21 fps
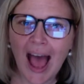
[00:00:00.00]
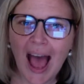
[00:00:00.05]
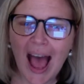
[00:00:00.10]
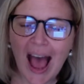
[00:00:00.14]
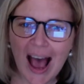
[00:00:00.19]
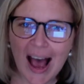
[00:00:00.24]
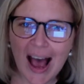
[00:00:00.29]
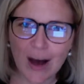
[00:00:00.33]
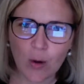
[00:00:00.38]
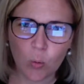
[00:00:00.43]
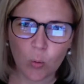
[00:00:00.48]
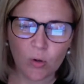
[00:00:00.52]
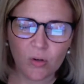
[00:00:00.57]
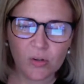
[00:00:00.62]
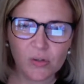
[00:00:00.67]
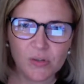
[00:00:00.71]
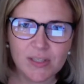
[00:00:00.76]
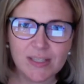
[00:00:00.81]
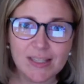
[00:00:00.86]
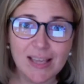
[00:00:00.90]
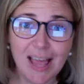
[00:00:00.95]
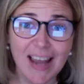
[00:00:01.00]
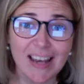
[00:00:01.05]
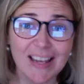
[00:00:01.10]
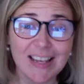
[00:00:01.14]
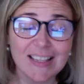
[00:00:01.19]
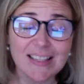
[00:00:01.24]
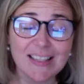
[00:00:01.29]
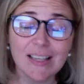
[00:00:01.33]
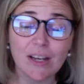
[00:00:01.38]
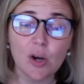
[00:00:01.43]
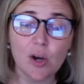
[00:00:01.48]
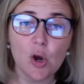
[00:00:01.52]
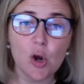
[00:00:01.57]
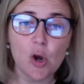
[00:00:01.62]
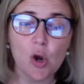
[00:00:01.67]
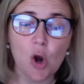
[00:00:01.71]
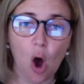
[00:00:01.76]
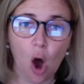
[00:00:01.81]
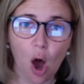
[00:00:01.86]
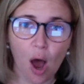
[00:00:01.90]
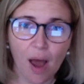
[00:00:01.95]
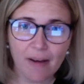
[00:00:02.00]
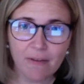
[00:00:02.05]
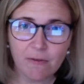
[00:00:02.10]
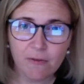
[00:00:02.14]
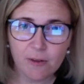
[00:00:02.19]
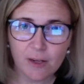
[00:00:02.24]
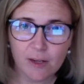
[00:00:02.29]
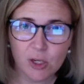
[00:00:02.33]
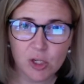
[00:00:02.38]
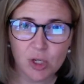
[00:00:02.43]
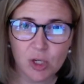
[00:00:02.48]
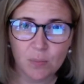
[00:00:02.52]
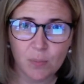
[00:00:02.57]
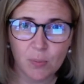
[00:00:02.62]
Owls, and it's a non-fiction